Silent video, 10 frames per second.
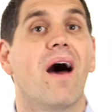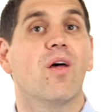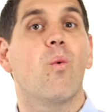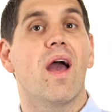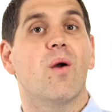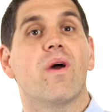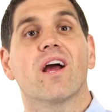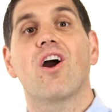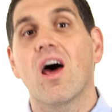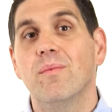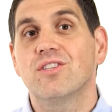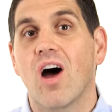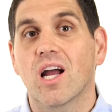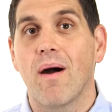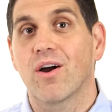By the way, when economists
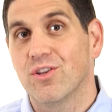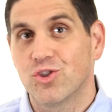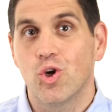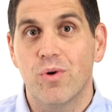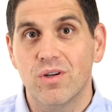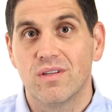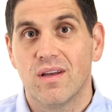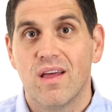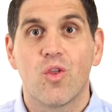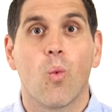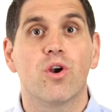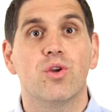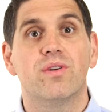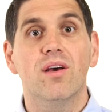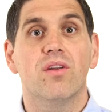talk about consumers, the word
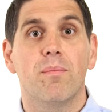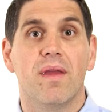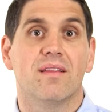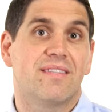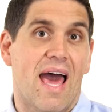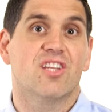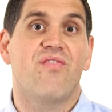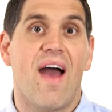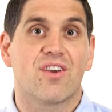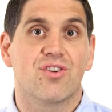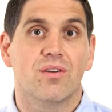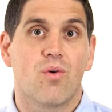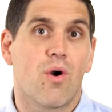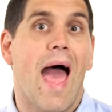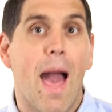utility means satisfaction
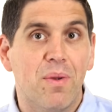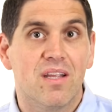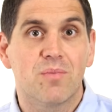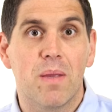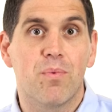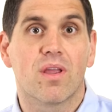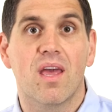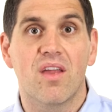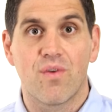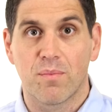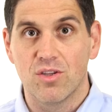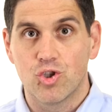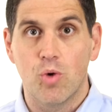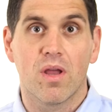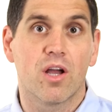or happiness people get from
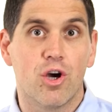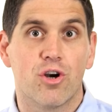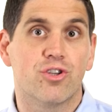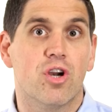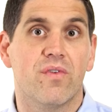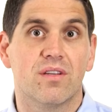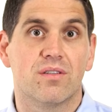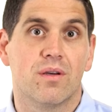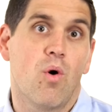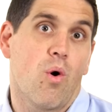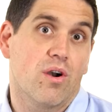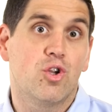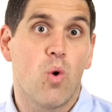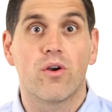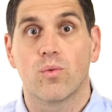consuming a good or service, or
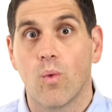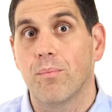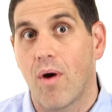201